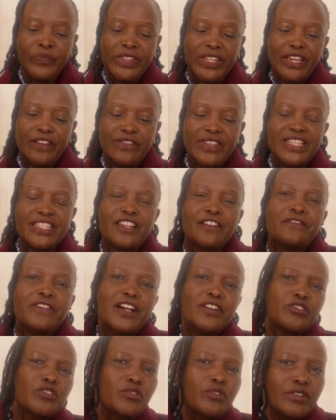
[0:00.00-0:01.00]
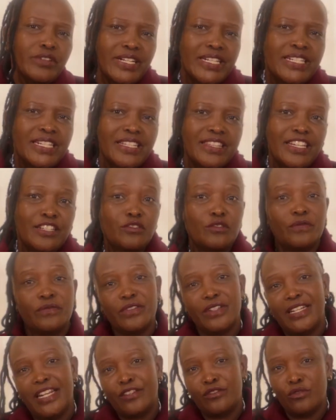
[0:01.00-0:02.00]
if there's a function or writing that you
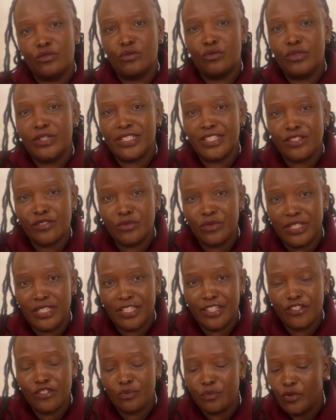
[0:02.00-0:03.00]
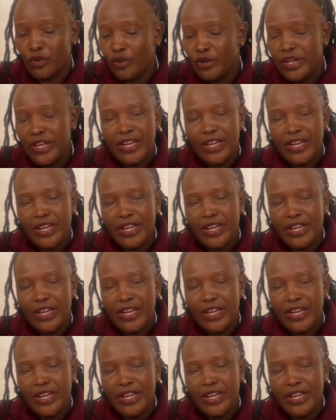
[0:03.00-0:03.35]
feel like you'd want us to engage more,